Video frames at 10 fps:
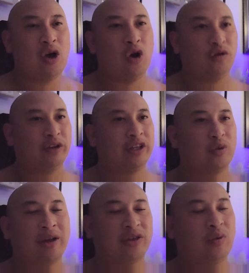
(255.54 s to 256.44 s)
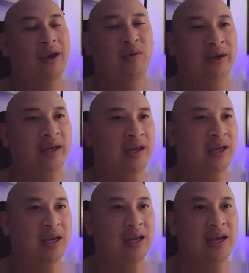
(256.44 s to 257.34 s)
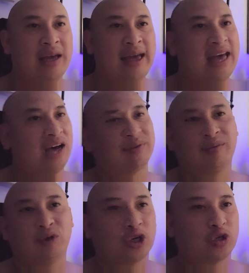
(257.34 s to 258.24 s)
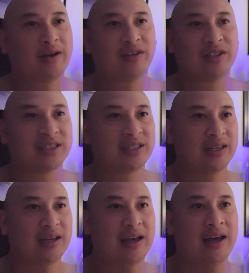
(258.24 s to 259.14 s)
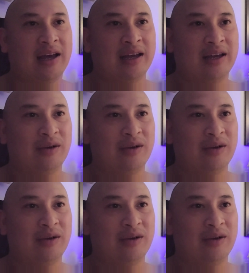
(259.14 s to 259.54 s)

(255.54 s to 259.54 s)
hopefully throughout the way we help some truck drivers uh,